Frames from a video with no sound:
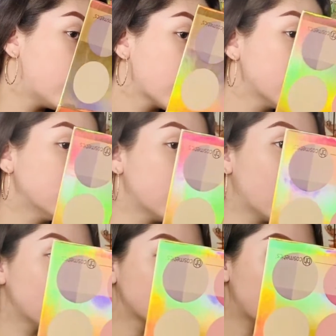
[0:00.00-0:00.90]
I can
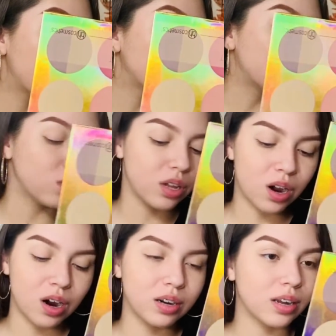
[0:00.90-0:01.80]
tell is that it's really
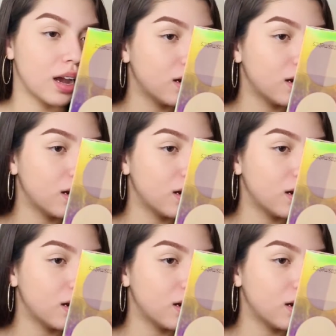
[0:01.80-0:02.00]
hard to kind